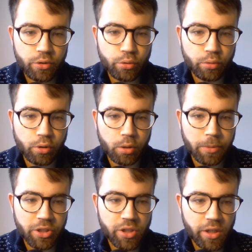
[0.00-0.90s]
should
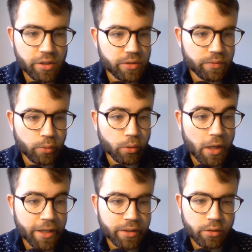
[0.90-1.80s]
not be changed for
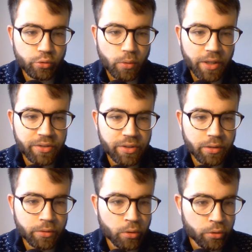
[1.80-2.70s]
light and
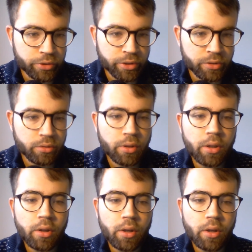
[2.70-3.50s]
transient causes.